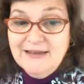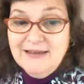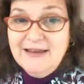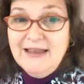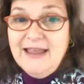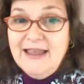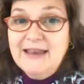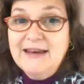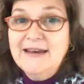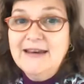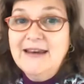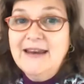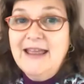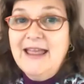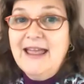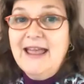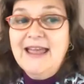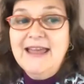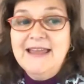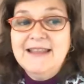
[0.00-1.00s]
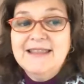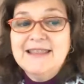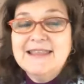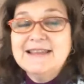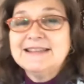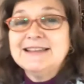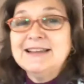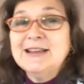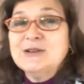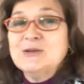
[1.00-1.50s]
And
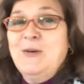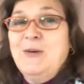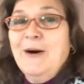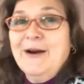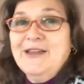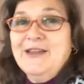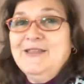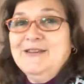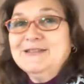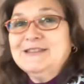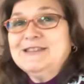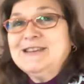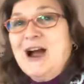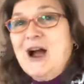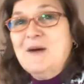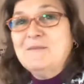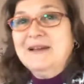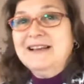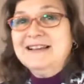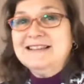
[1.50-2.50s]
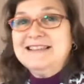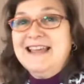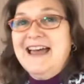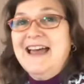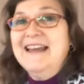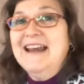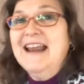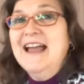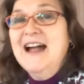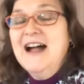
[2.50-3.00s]
this is one of those topics
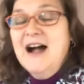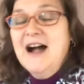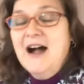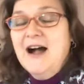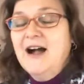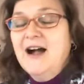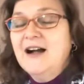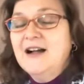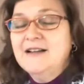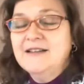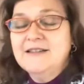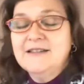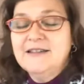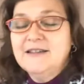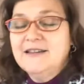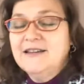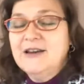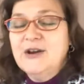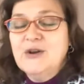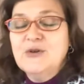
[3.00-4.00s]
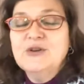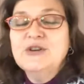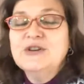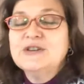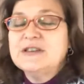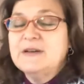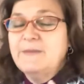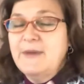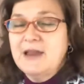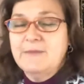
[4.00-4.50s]
that,
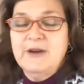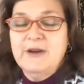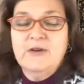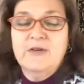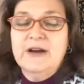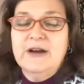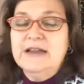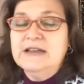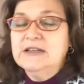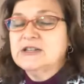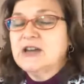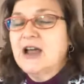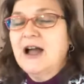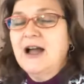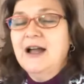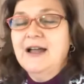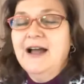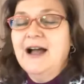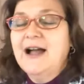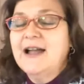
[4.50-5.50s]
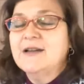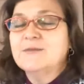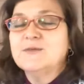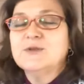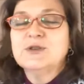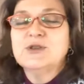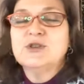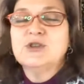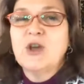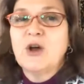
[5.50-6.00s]
used to make me cringe. I am
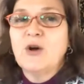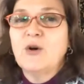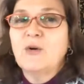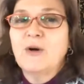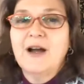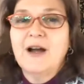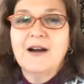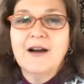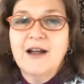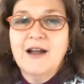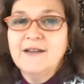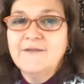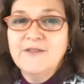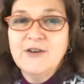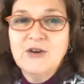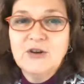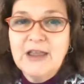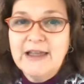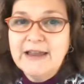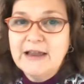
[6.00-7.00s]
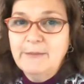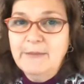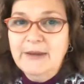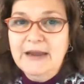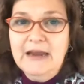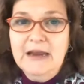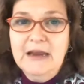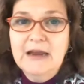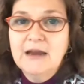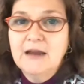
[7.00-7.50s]
so, if you're like
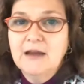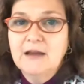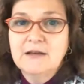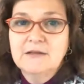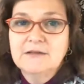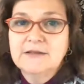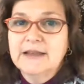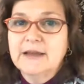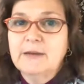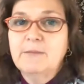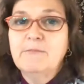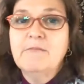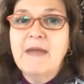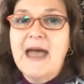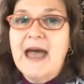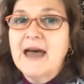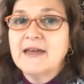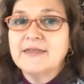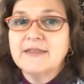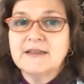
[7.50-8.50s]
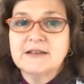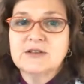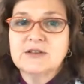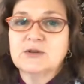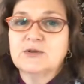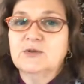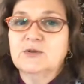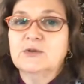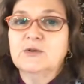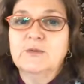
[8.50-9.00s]
me, like math in
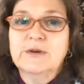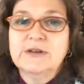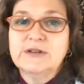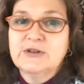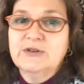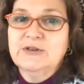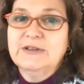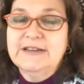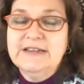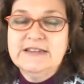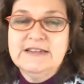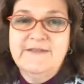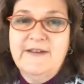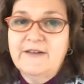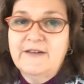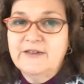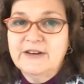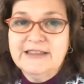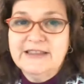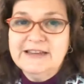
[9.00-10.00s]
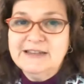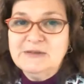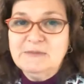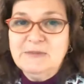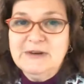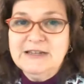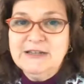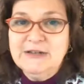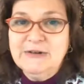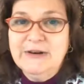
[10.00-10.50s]
school was your least favorite thing to
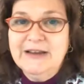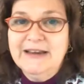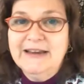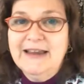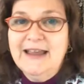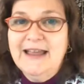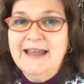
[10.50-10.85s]
be doing.